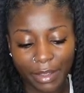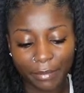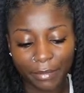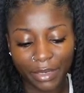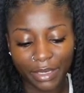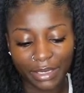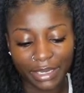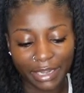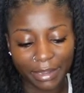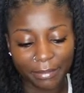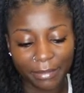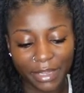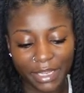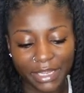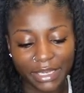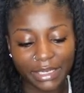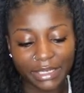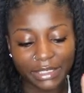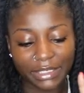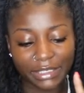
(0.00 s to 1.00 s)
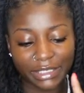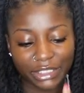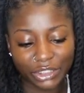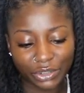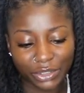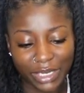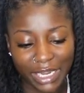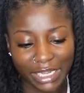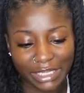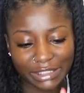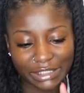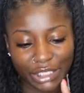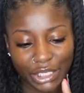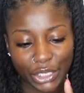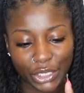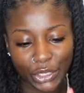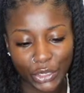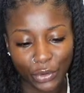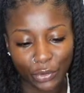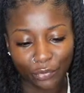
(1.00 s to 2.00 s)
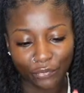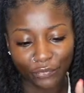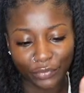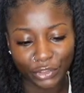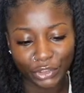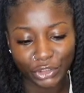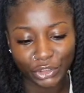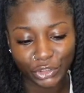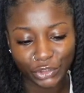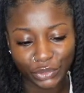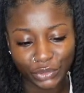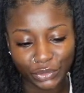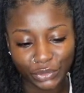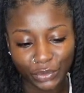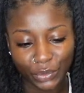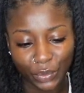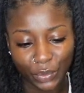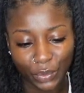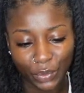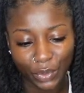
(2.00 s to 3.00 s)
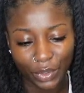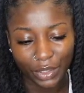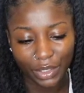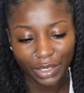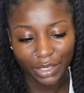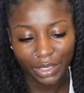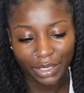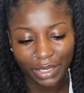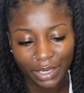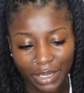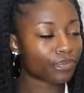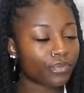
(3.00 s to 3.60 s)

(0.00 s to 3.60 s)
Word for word: but let me let you guys know for sure.